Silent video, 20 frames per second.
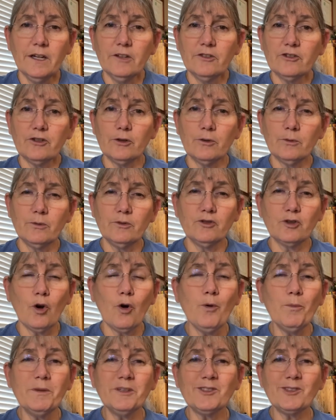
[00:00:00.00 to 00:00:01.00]
So it was
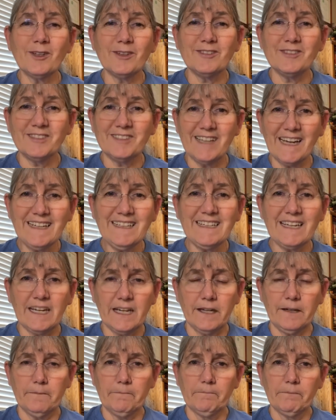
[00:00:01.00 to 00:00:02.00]
almost a
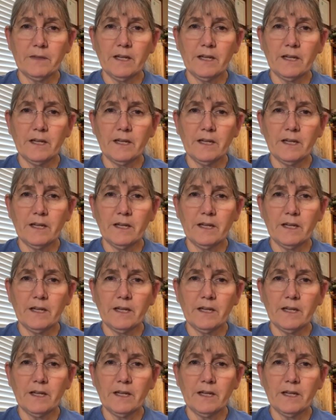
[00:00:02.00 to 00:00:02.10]
decade